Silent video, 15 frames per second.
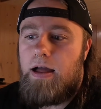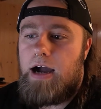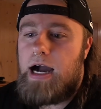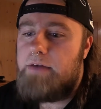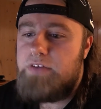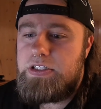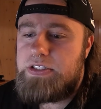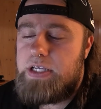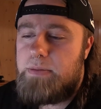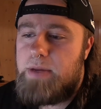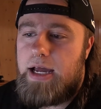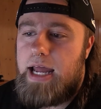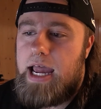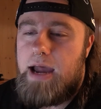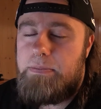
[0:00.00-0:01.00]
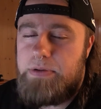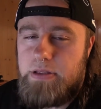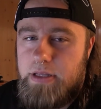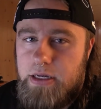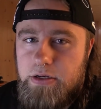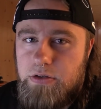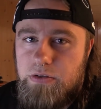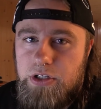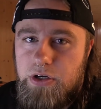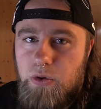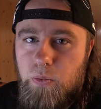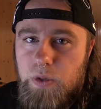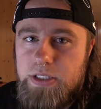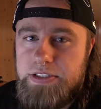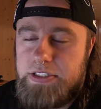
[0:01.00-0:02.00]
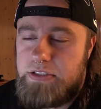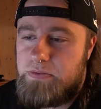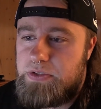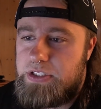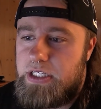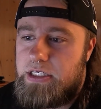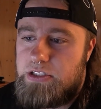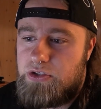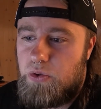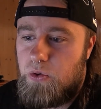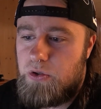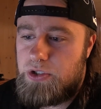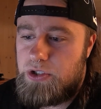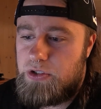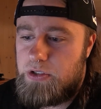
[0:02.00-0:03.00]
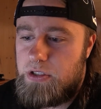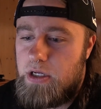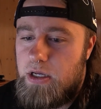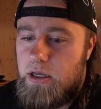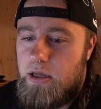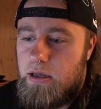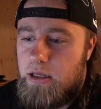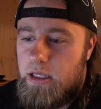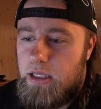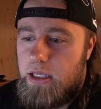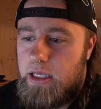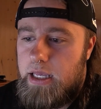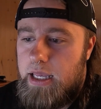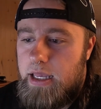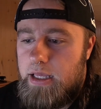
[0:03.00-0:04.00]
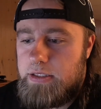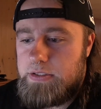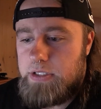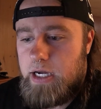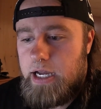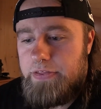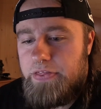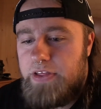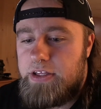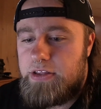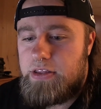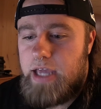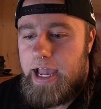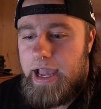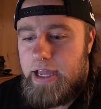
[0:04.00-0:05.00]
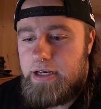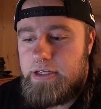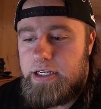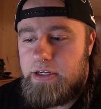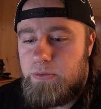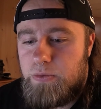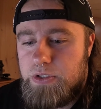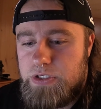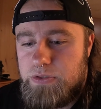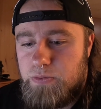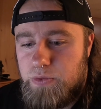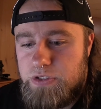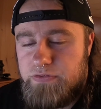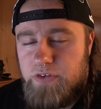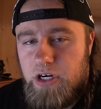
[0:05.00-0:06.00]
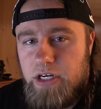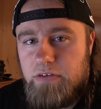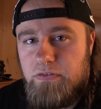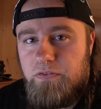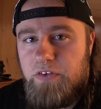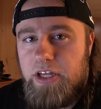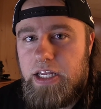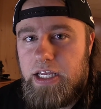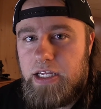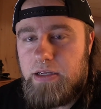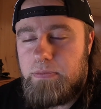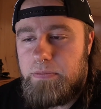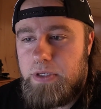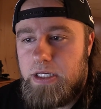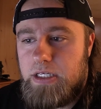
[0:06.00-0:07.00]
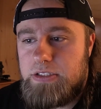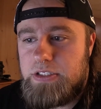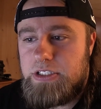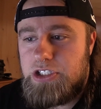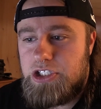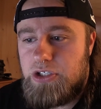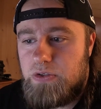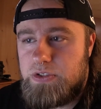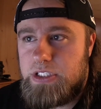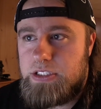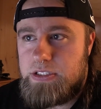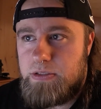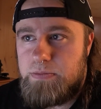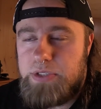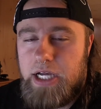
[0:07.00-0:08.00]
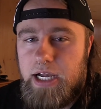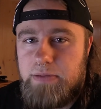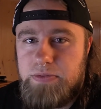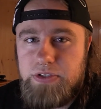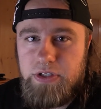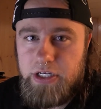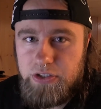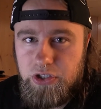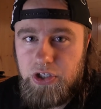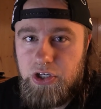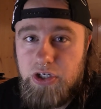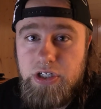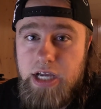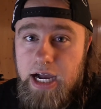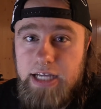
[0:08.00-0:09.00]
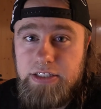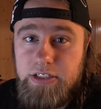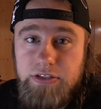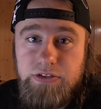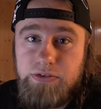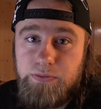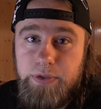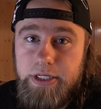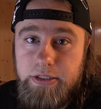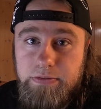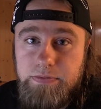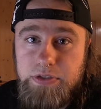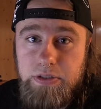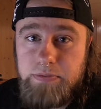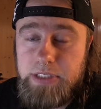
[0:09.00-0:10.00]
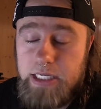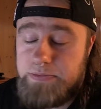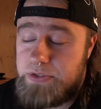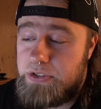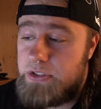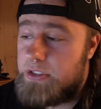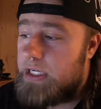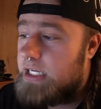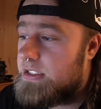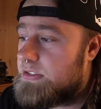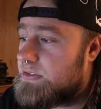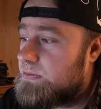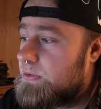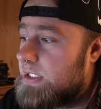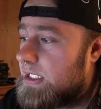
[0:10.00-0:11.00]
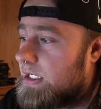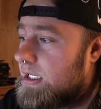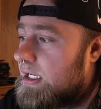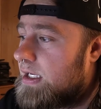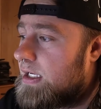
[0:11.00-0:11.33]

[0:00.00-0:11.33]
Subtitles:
obviously I'm not happy that, Winston was getting tortured, and I think the ending was very fitting because it shows that sometimes, like, the good guy doesn't win. Sometimes the good guy doesn't win.